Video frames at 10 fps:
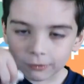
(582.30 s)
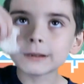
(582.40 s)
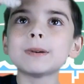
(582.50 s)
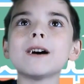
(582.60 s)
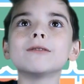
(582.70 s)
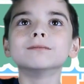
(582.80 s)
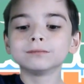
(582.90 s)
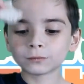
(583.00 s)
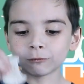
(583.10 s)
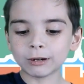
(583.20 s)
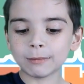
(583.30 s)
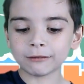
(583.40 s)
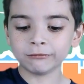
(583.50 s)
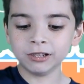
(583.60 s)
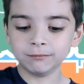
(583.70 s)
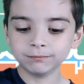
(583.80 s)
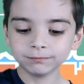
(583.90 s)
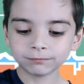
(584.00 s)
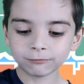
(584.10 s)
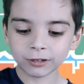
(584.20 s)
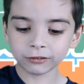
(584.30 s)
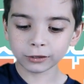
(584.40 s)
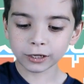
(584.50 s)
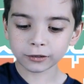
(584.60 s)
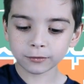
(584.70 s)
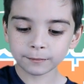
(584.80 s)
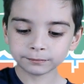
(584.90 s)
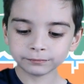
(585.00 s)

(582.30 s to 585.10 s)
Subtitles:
What about cream? What do you think?